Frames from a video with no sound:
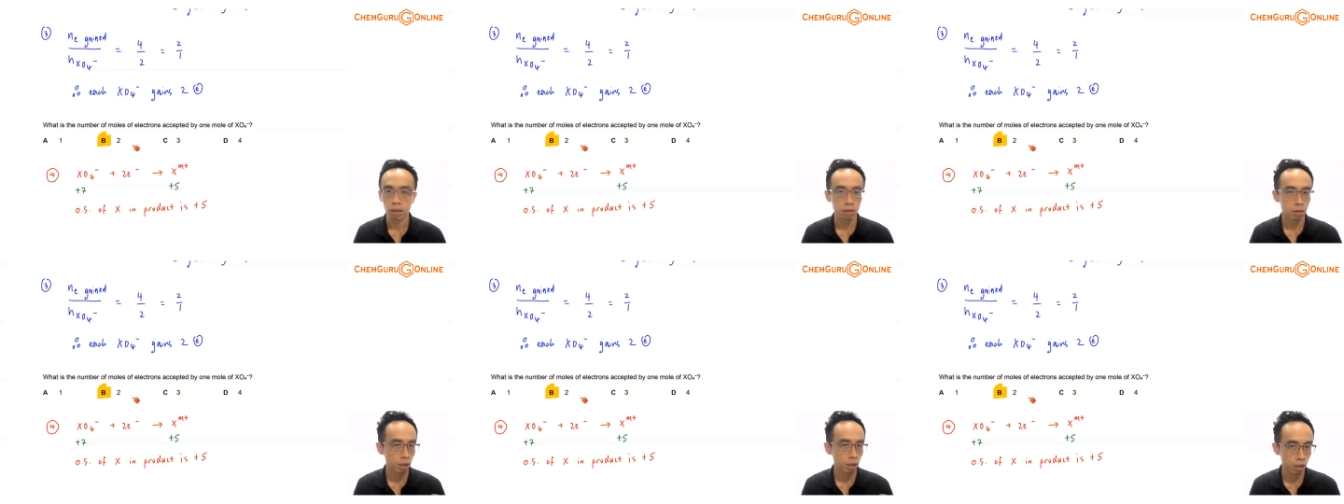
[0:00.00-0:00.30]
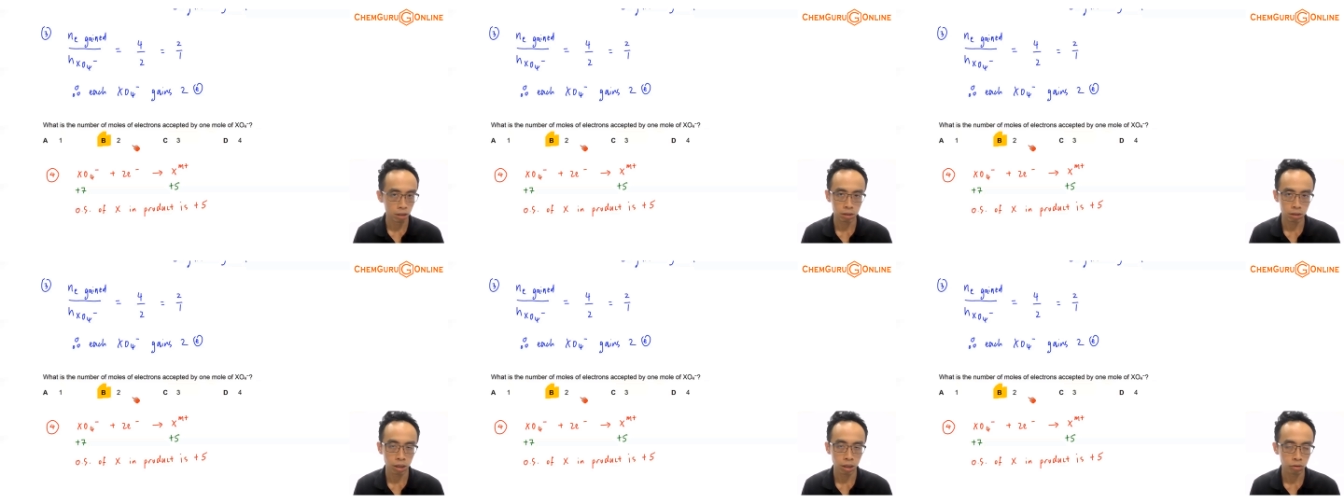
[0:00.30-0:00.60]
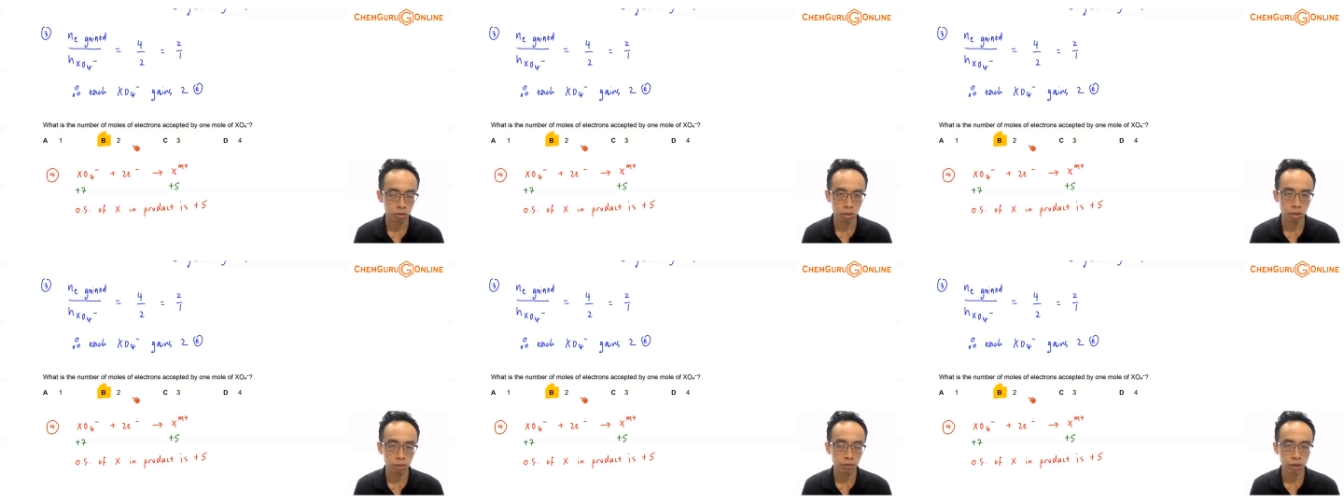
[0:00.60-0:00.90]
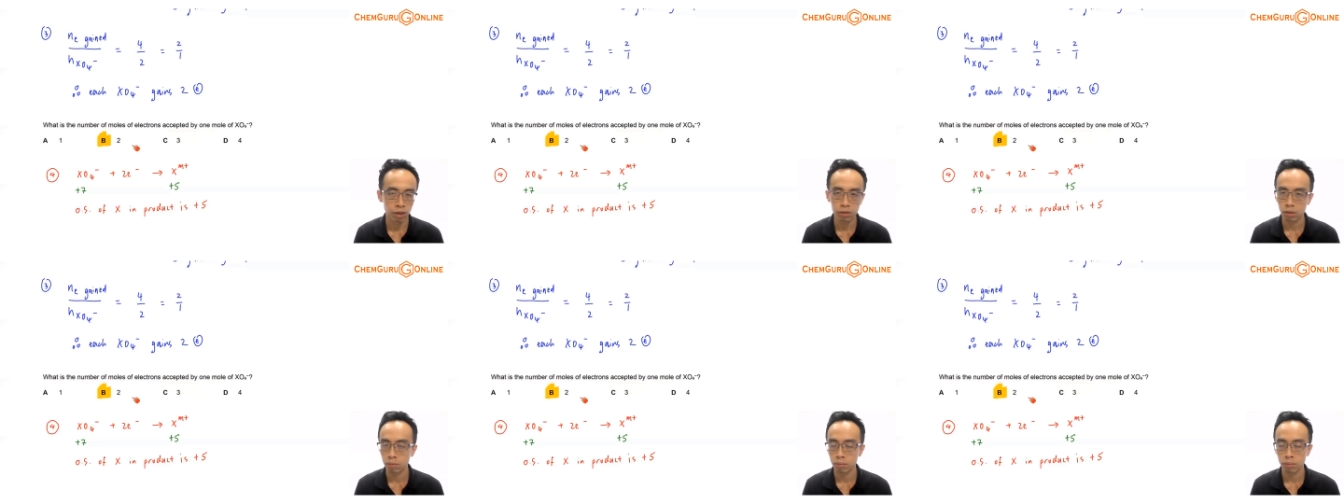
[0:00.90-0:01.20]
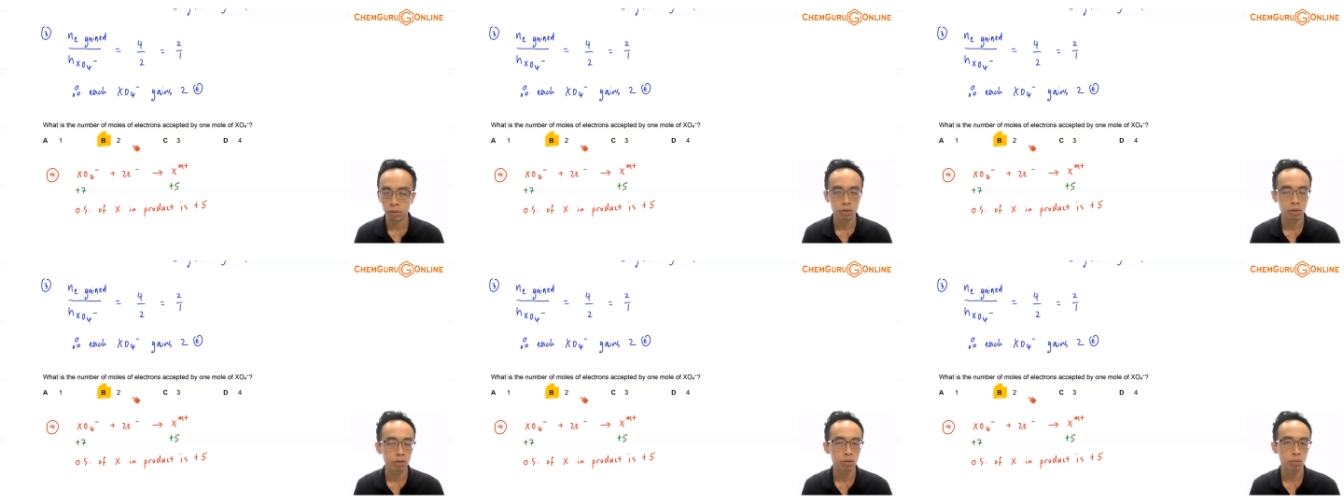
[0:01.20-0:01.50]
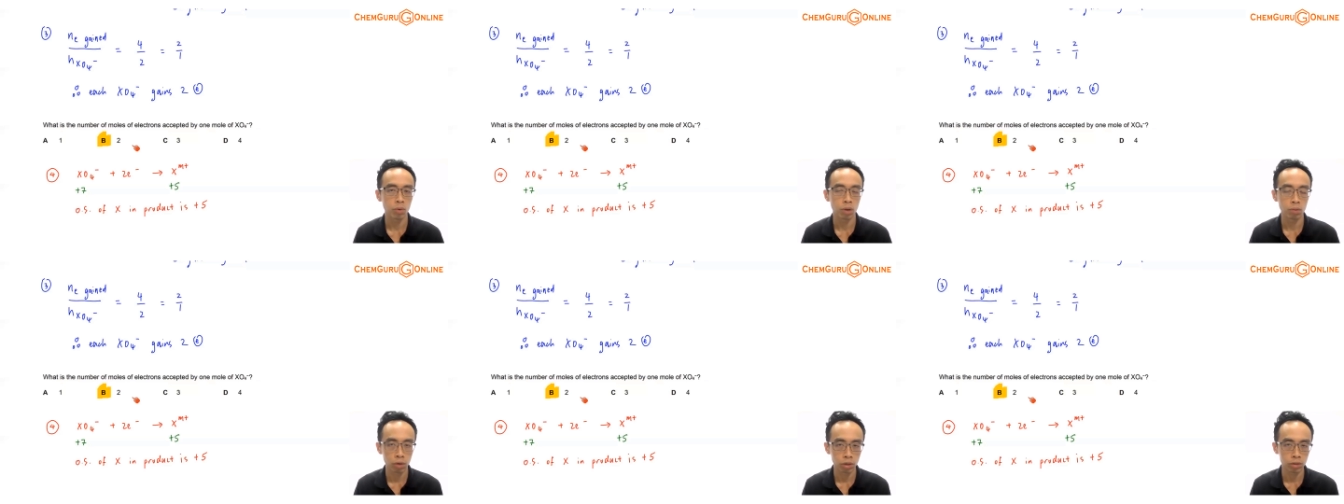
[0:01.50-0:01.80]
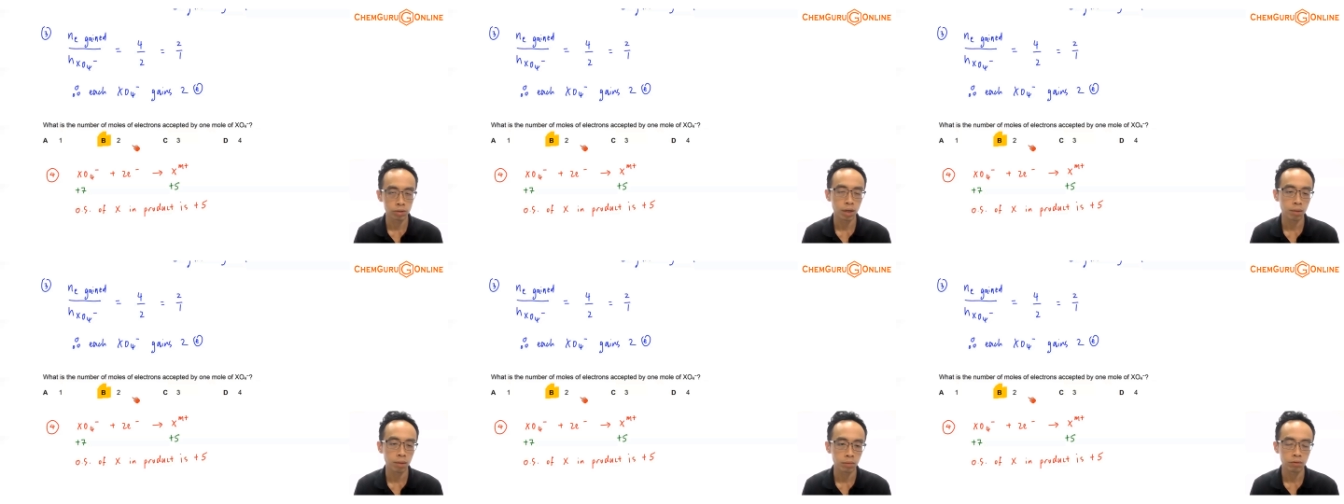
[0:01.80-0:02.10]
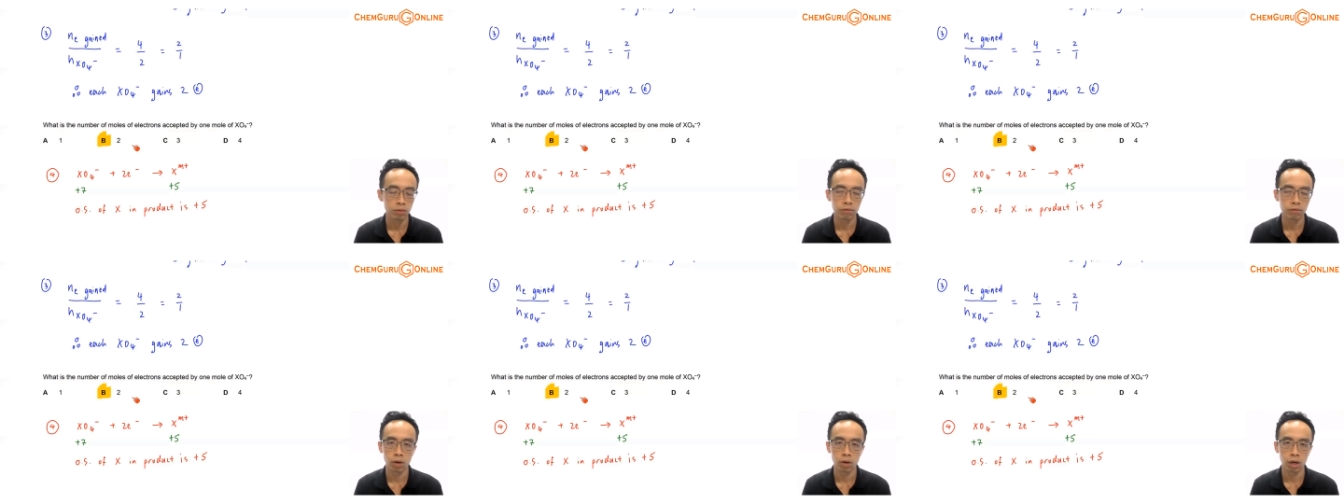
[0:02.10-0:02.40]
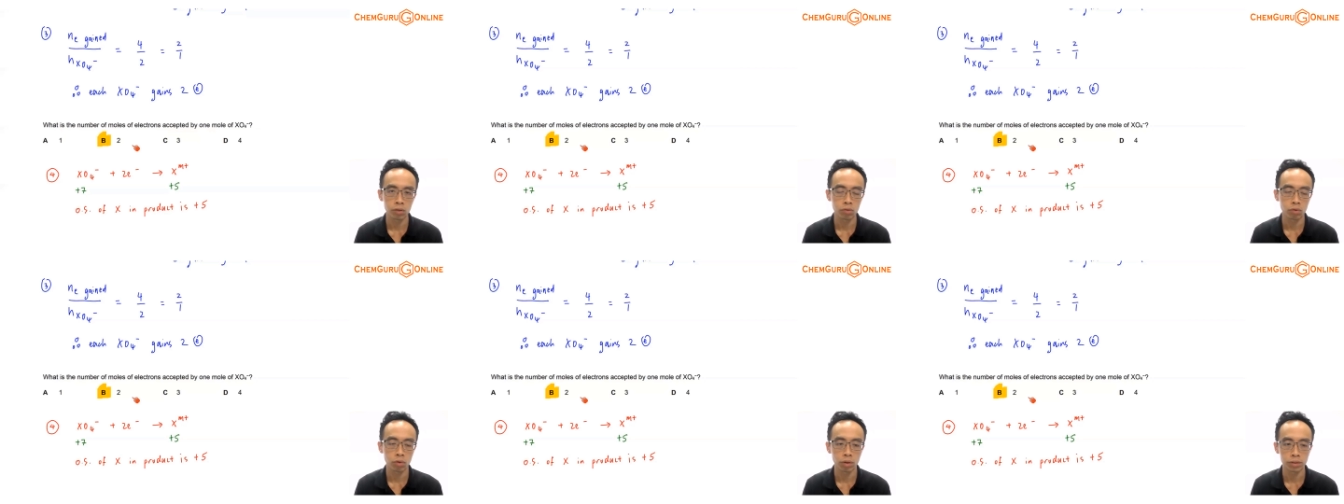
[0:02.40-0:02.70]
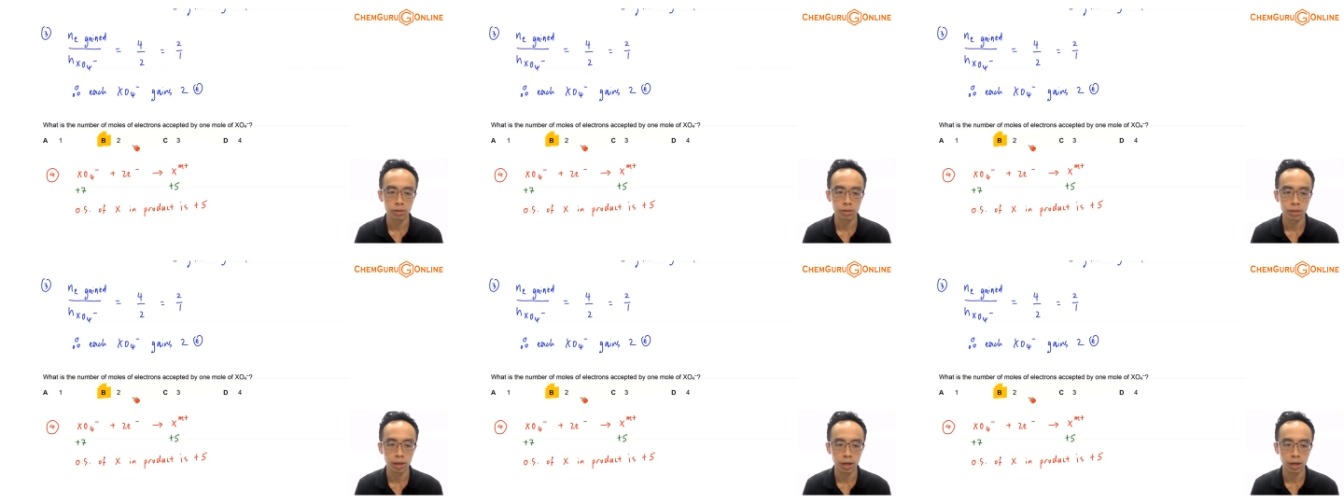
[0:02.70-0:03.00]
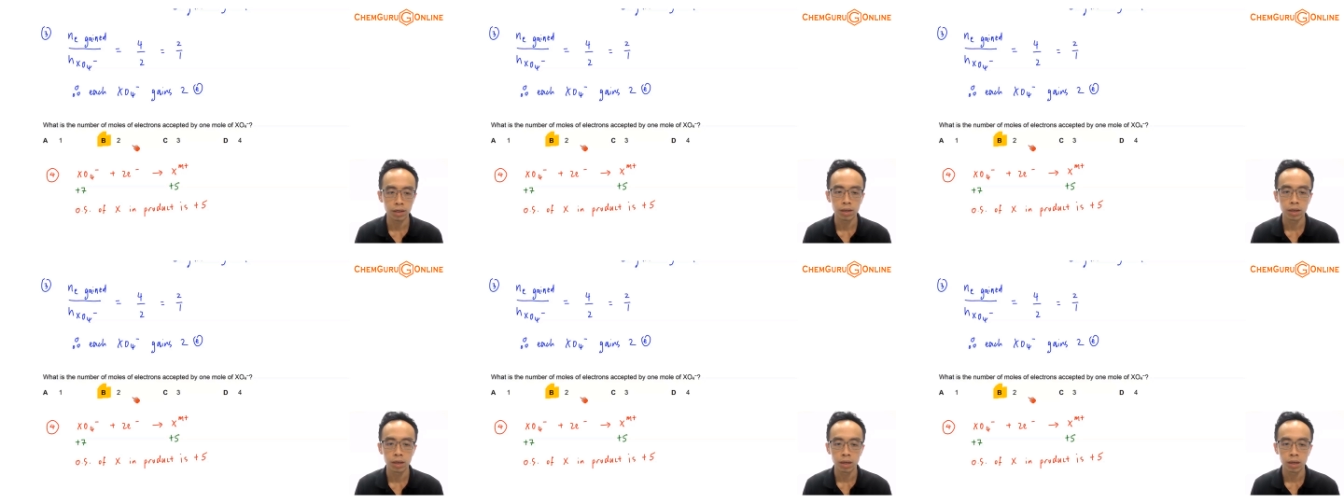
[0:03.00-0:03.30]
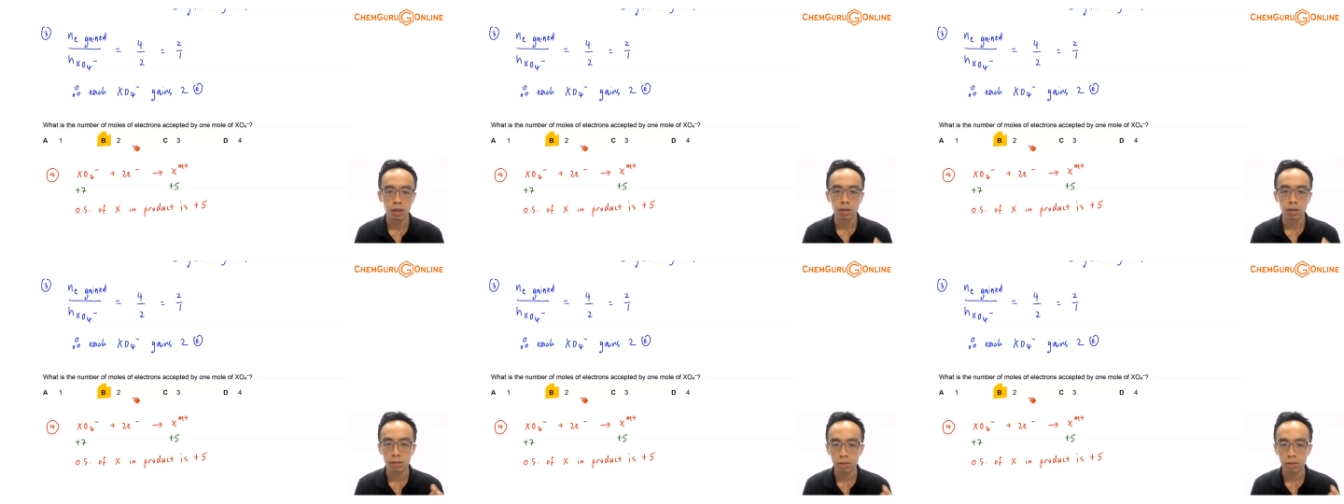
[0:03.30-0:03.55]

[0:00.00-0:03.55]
then it is actually very simple, just one more step for us to consider.